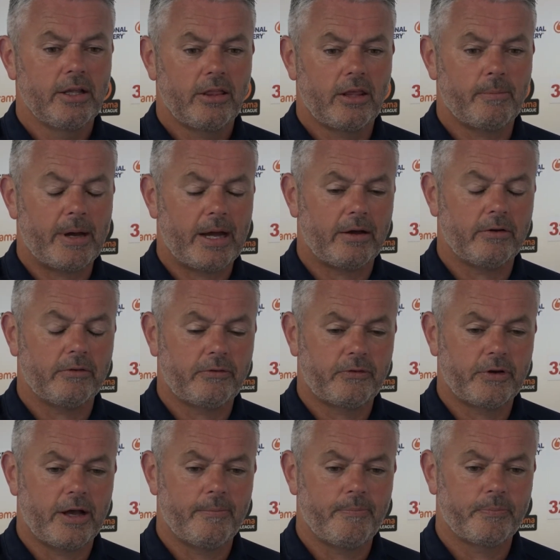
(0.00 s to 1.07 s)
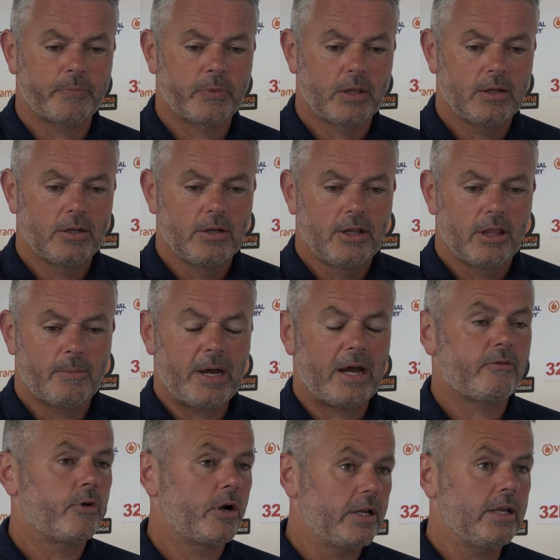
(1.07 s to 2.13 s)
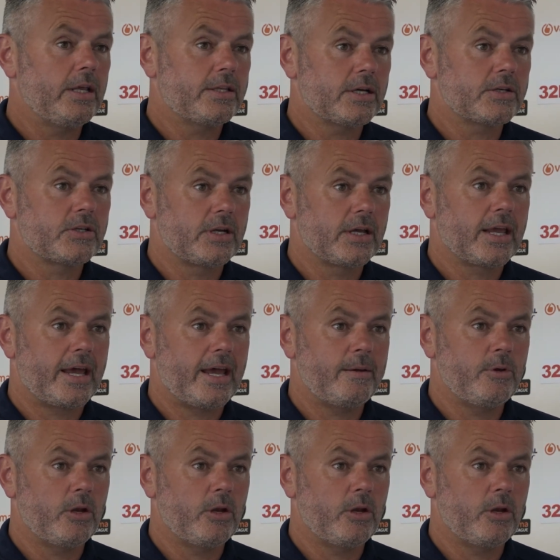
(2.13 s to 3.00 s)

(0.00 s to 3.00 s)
The amount of running he does in a game,